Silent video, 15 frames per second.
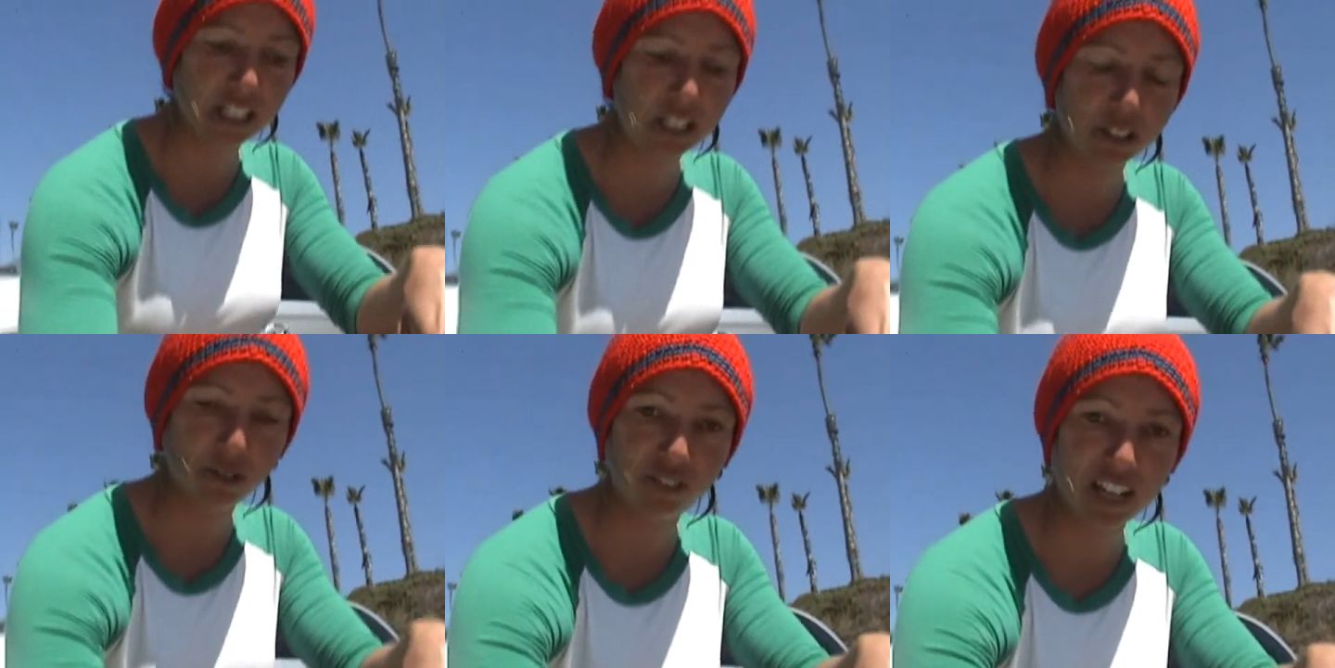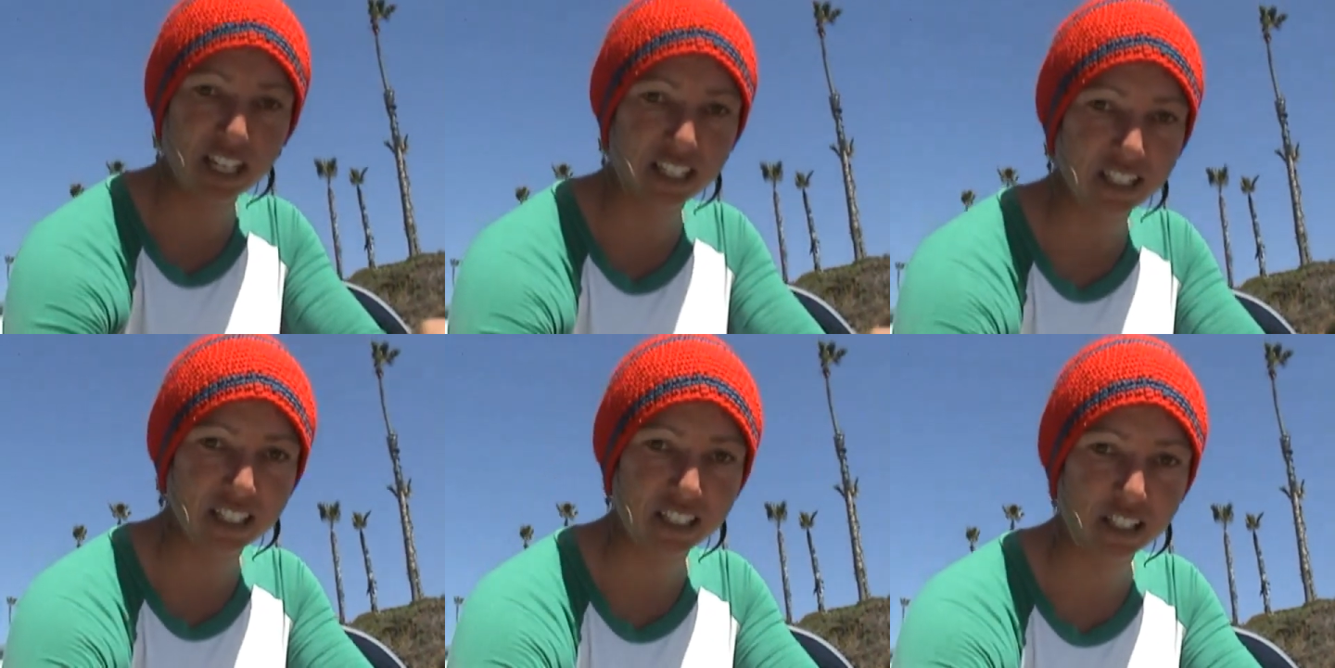these
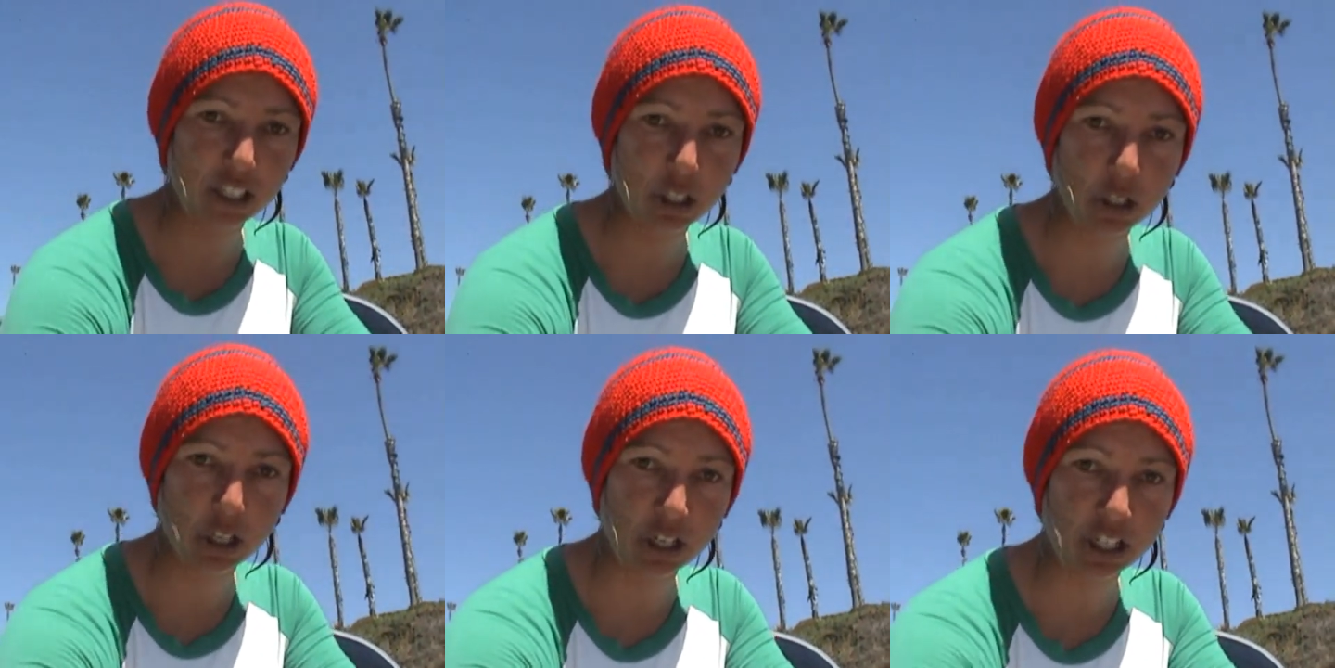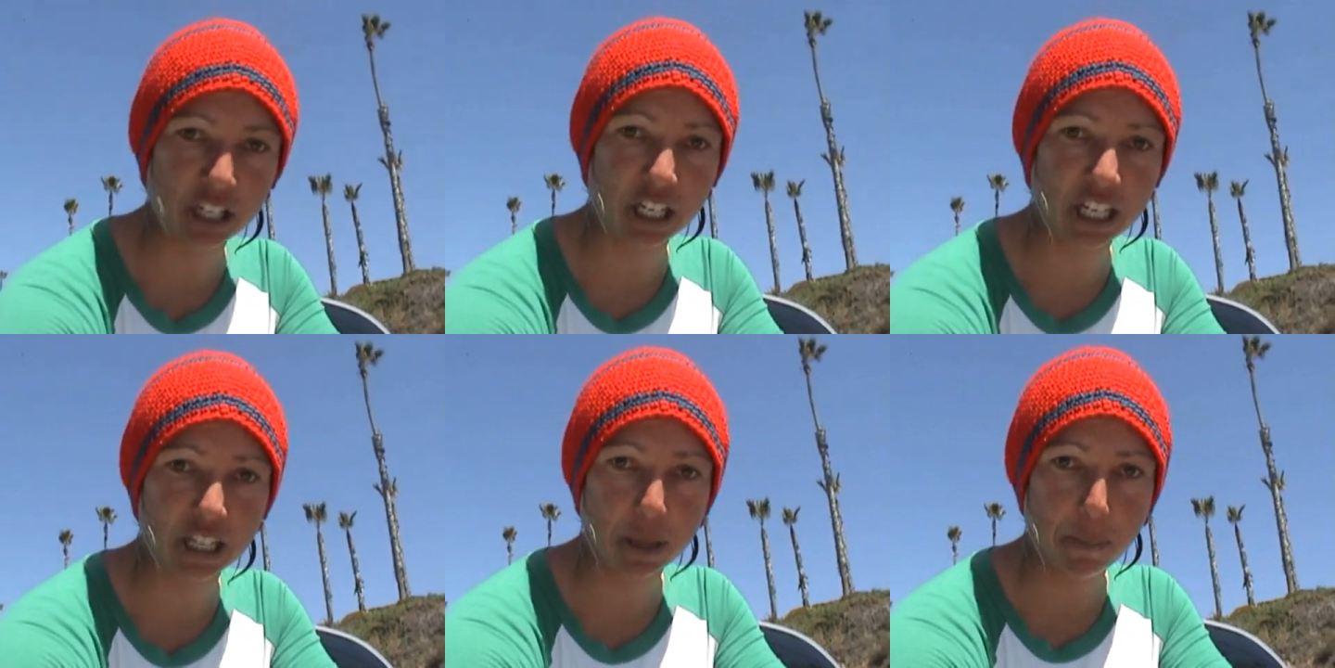fins is you learn
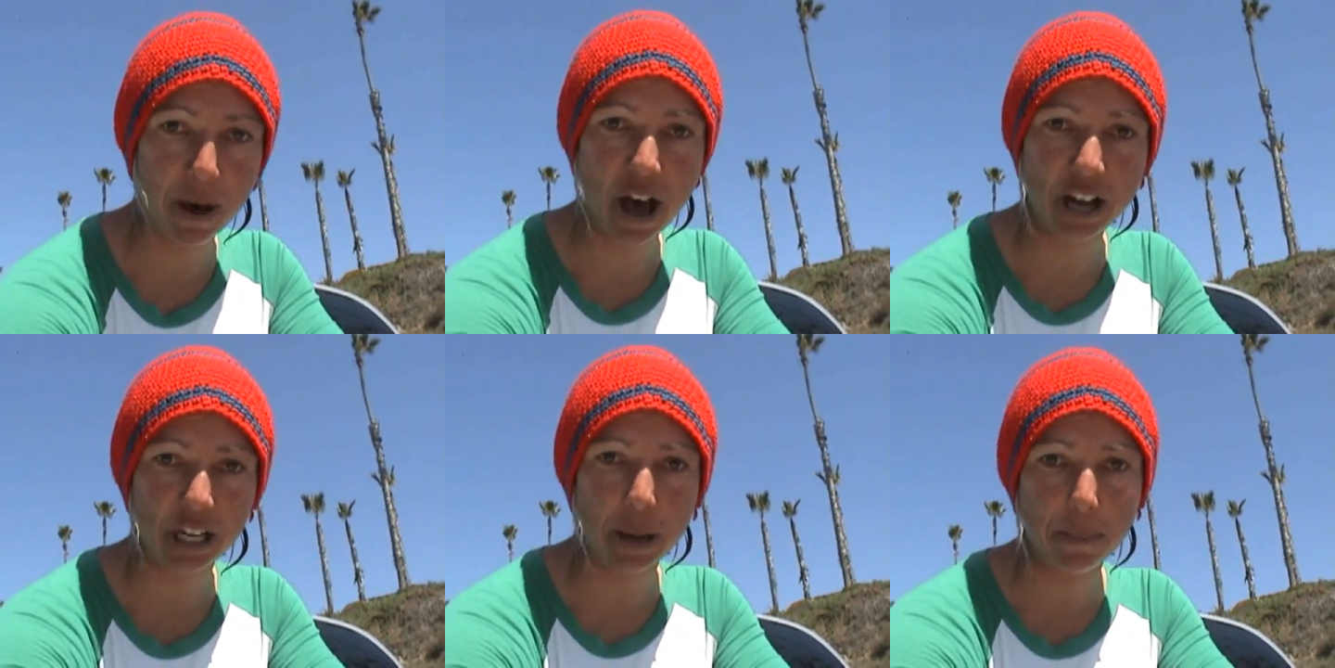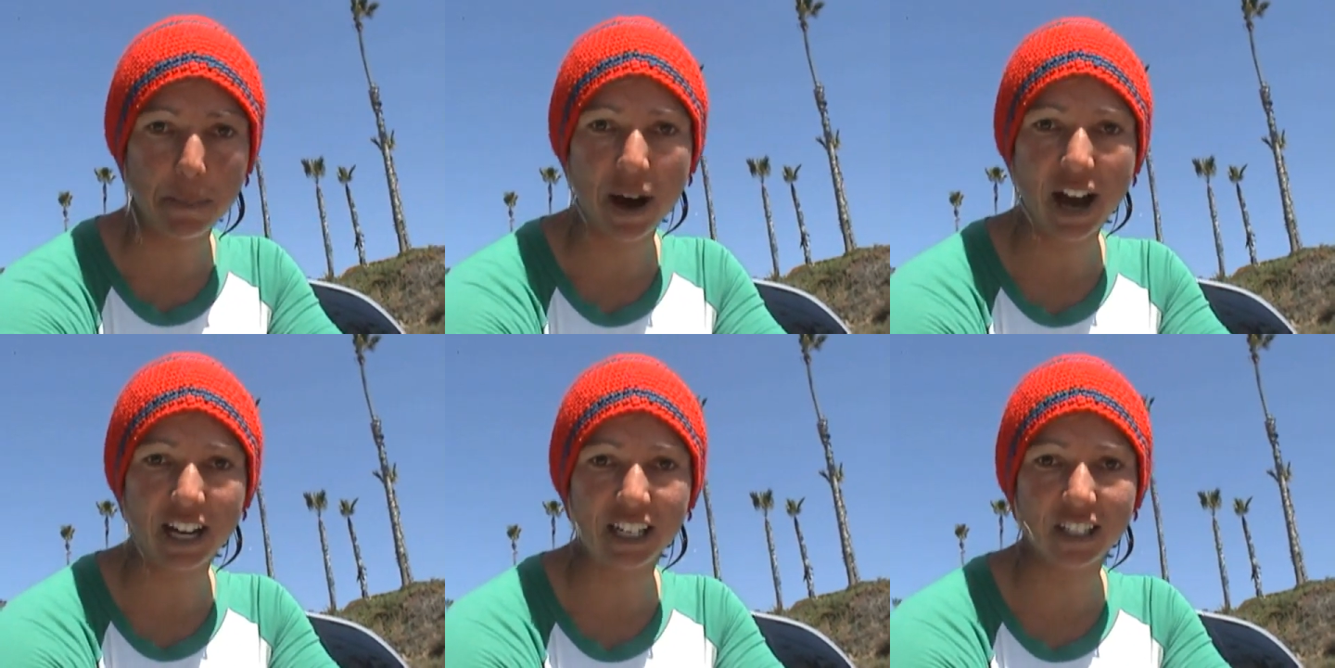to get in the pocket and
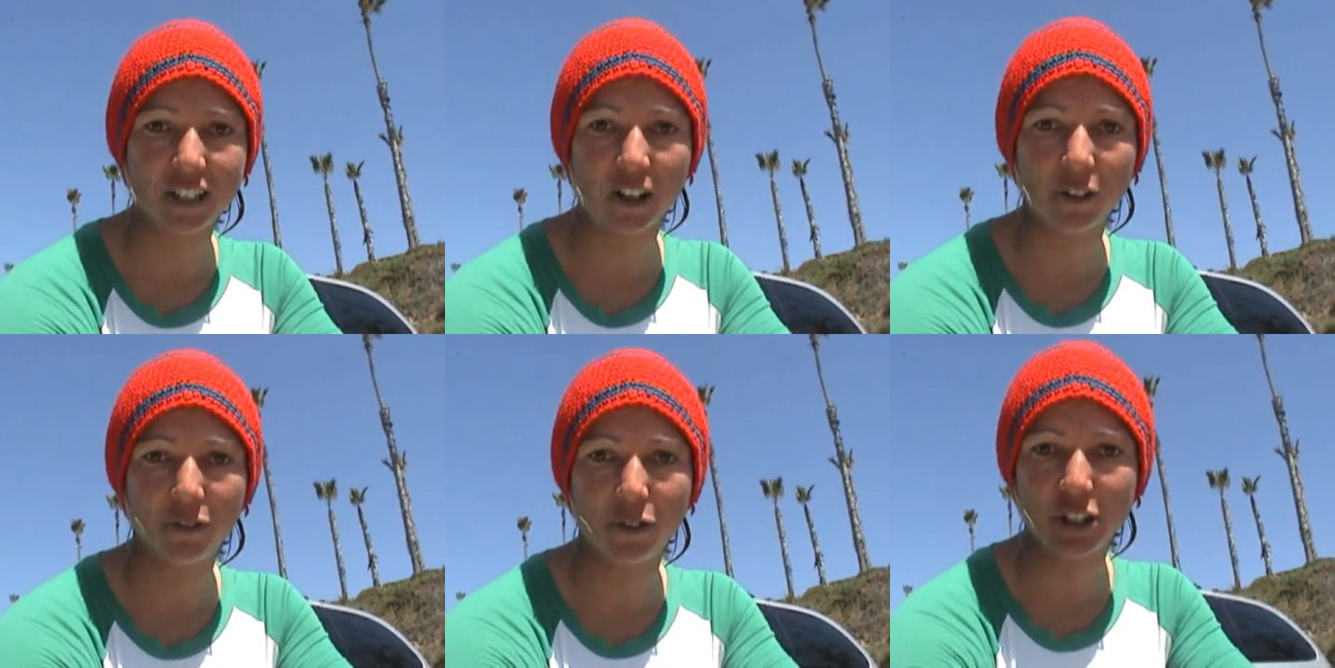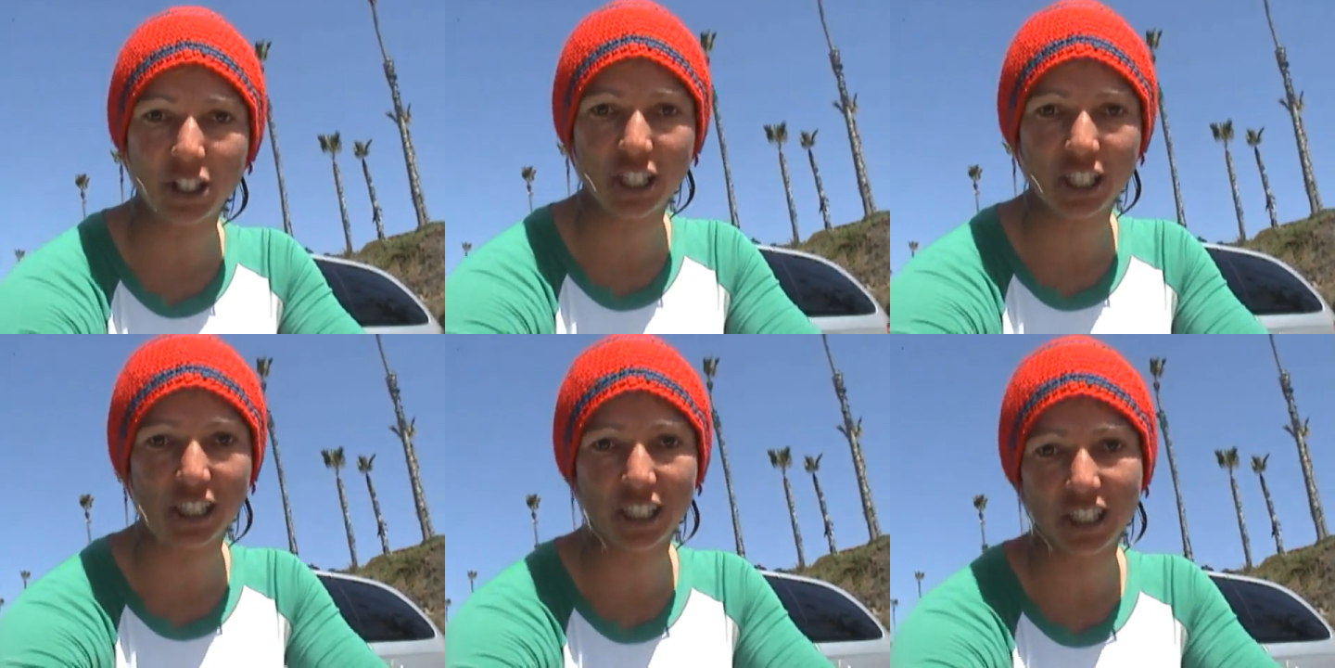pocket surf,
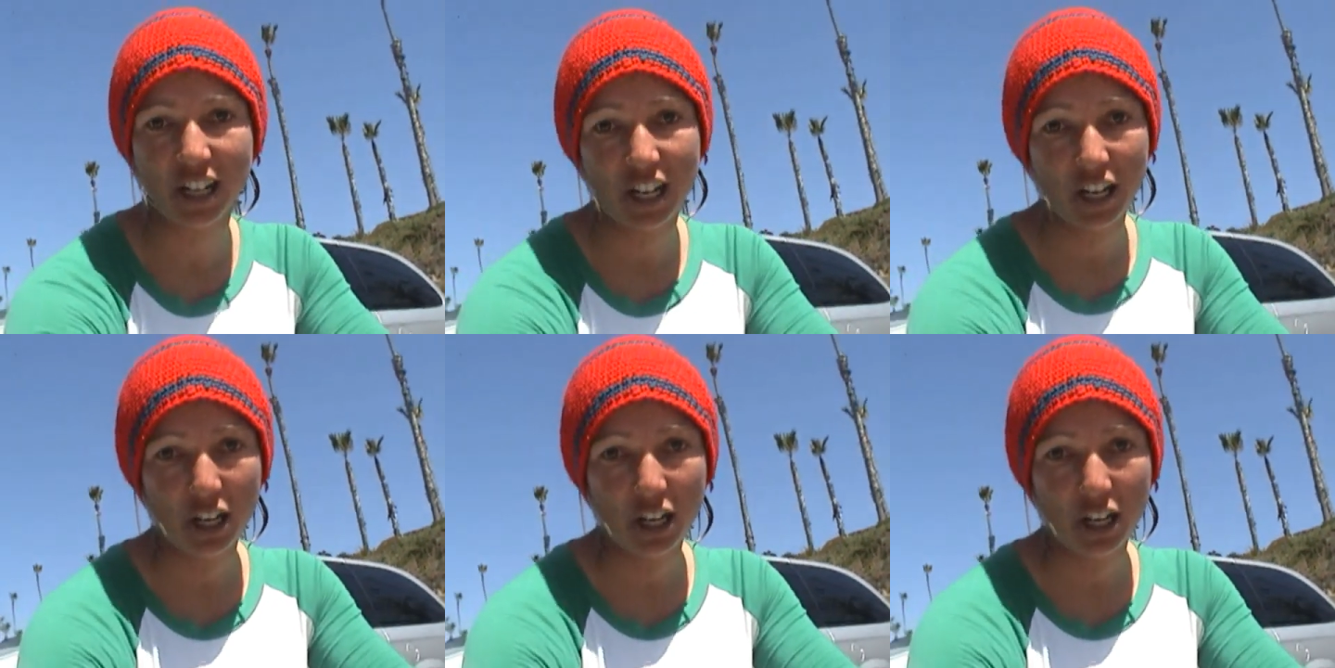which is